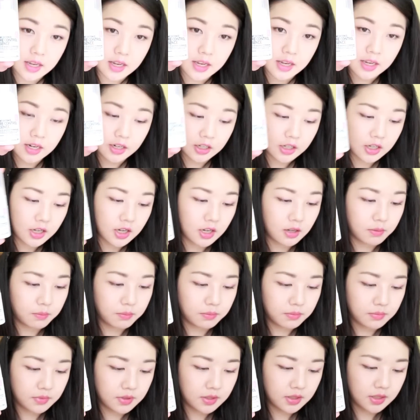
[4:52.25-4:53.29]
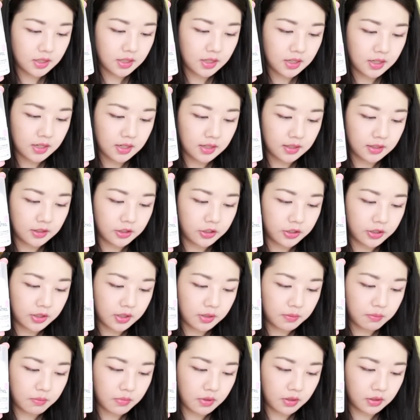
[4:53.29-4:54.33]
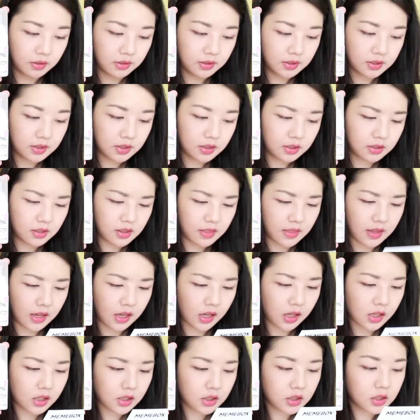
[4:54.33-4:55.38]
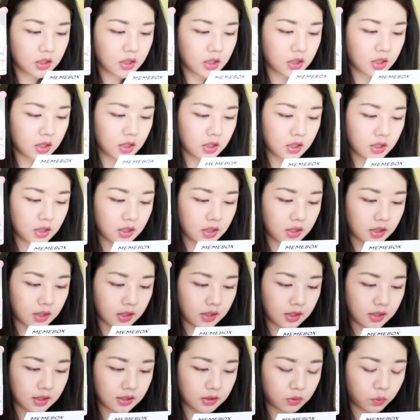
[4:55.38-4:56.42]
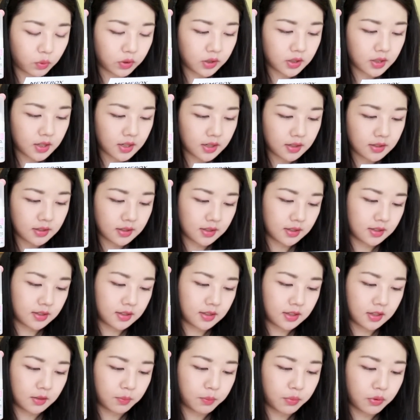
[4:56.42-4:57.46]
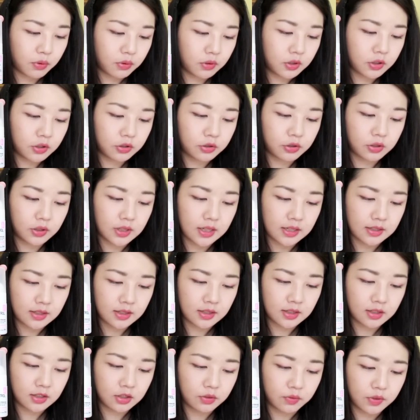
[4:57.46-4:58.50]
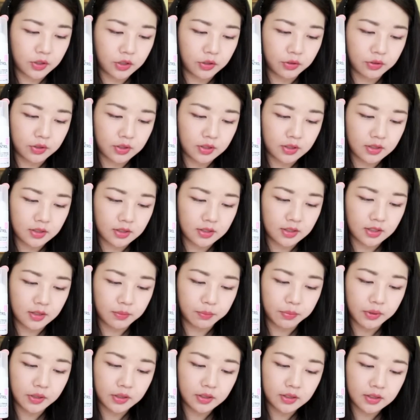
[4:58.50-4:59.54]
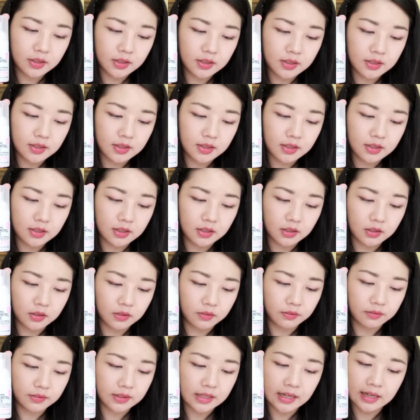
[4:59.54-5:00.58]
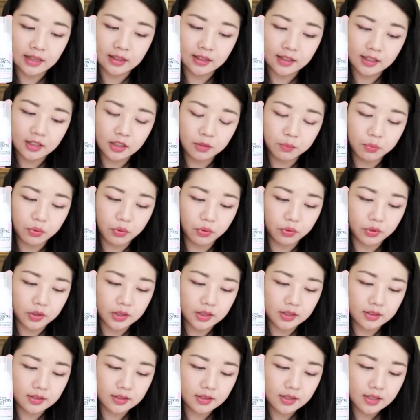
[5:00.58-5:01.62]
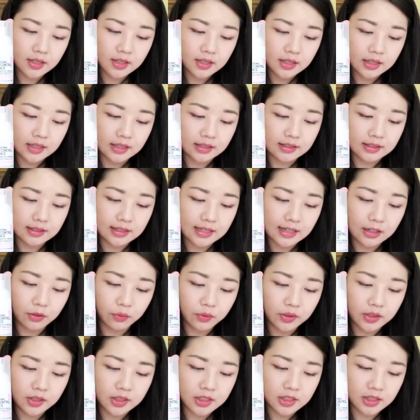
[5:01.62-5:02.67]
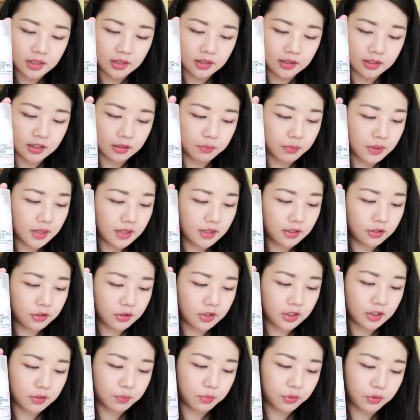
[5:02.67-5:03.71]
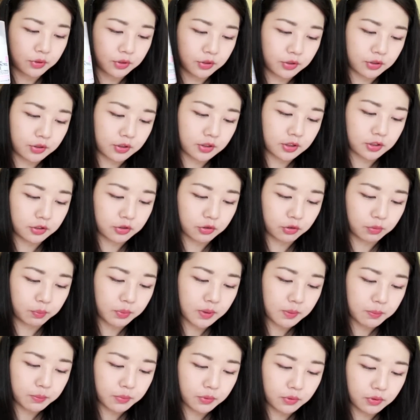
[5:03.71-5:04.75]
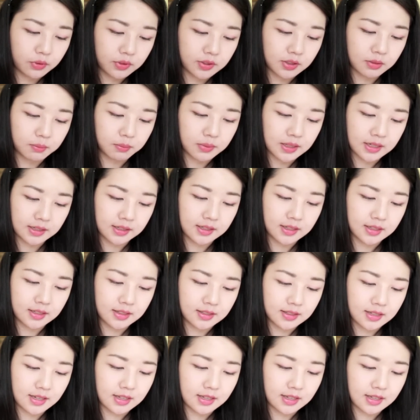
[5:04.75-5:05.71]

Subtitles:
it comes in a 30ml thing, And what it is the pore control essence reduces the appearances of dilated pores. It's lightweight gel that penetrates pores to control pimples and blackheads